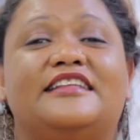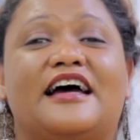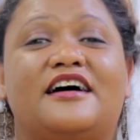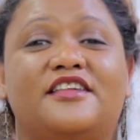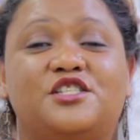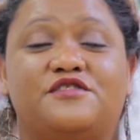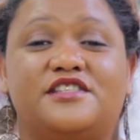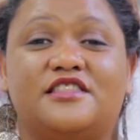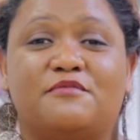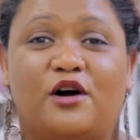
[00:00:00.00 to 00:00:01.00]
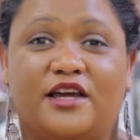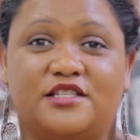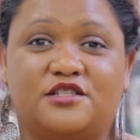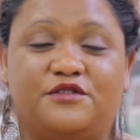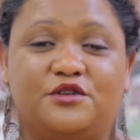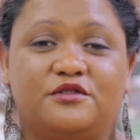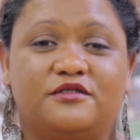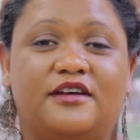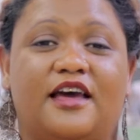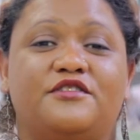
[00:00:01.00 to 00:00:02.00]
Now that you've seen the mock interview,
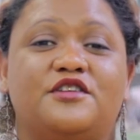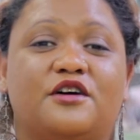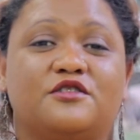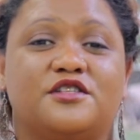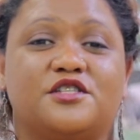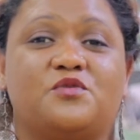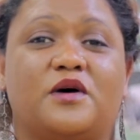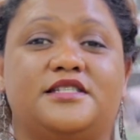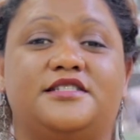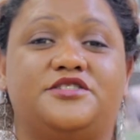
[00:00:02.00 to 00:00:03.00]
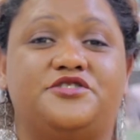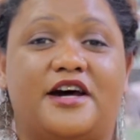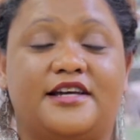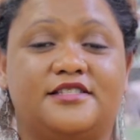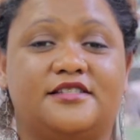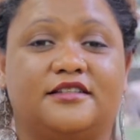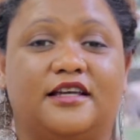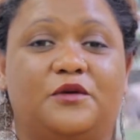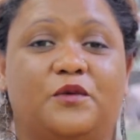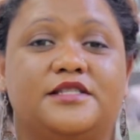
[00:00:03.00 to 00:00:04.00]
have you noticed what he did right
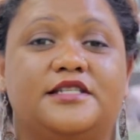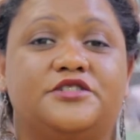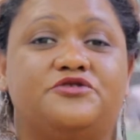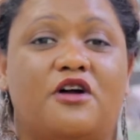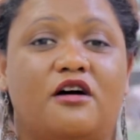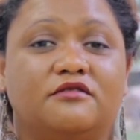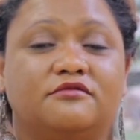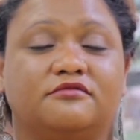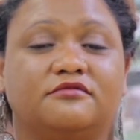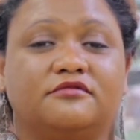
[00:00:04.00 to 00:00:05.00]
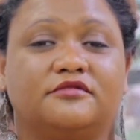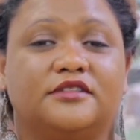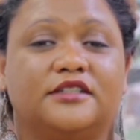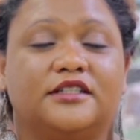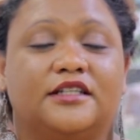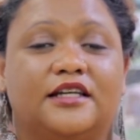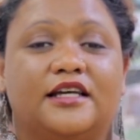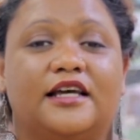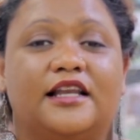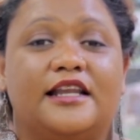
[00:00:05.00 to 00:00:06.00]
and what he did wrong?
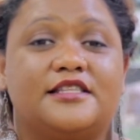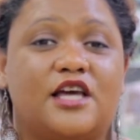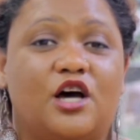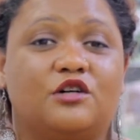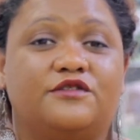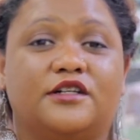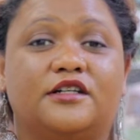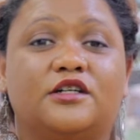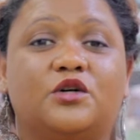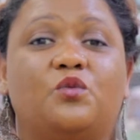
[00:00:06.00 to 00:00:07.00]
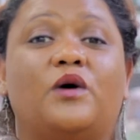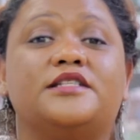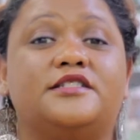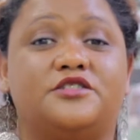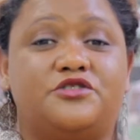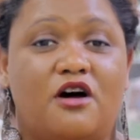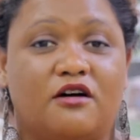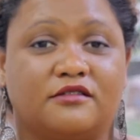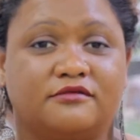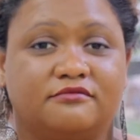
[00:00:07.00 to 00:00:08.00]
Let's go over what he did
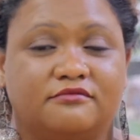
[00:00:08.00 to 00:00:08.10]
wrong.